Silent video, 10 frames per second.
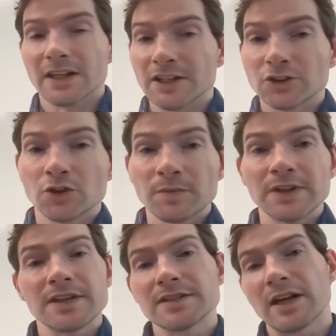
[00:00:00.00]
It could be
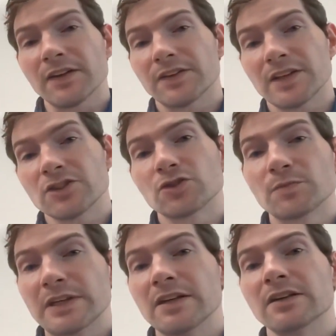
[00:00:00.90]
that there are things to
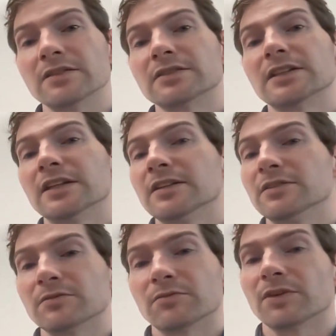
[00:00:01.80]
be learned in
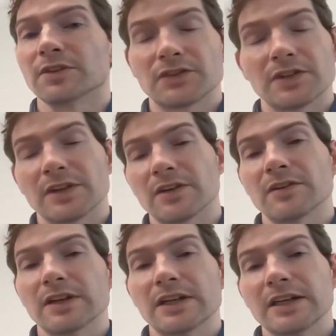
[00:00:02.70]
what
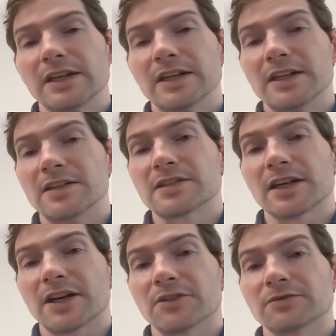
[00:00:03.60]
is
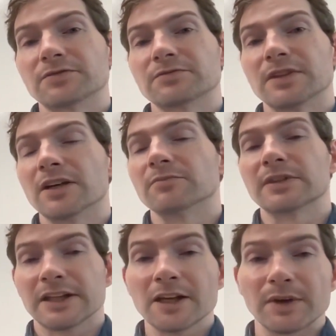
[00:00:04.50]
kind of
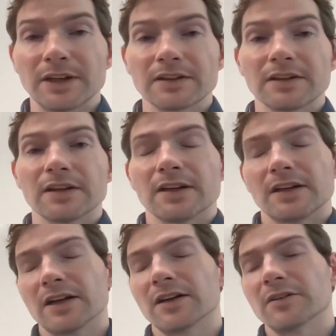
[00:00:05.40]
claiming.
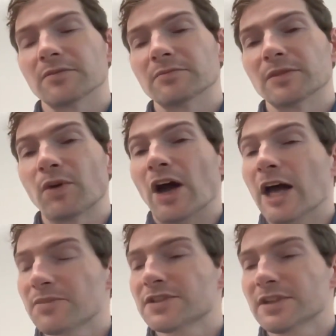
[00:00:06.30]

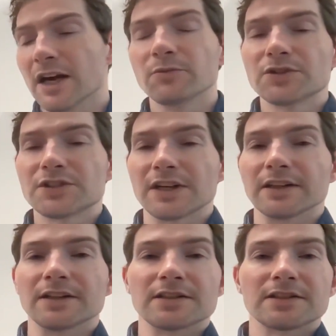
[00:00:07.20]
Perhaps I would say
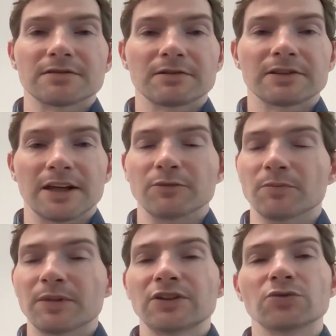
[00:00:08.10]
that it's claimed a
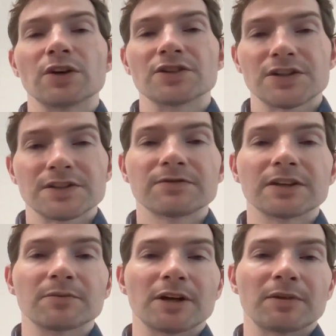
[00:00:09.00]
bit too
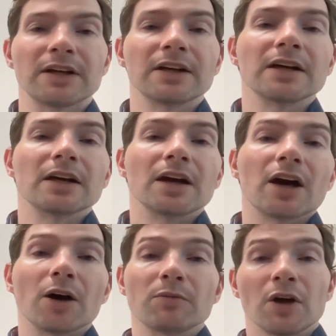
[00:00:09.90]
assertively, maybe.
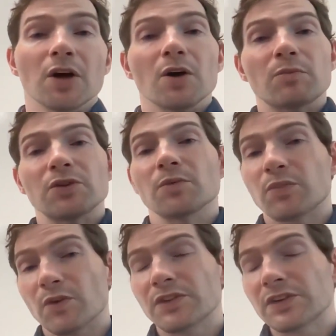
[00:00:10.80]
Uh, But the
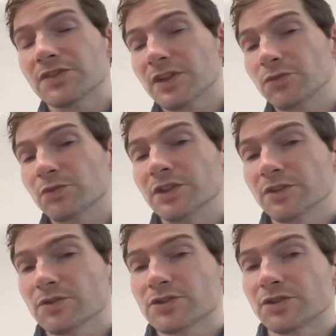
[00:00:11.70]
point here is that we need
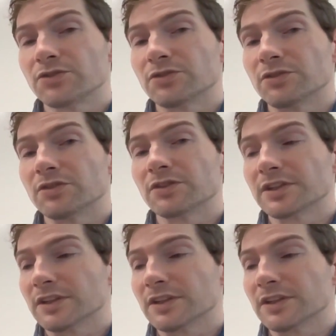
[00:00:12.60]
also to look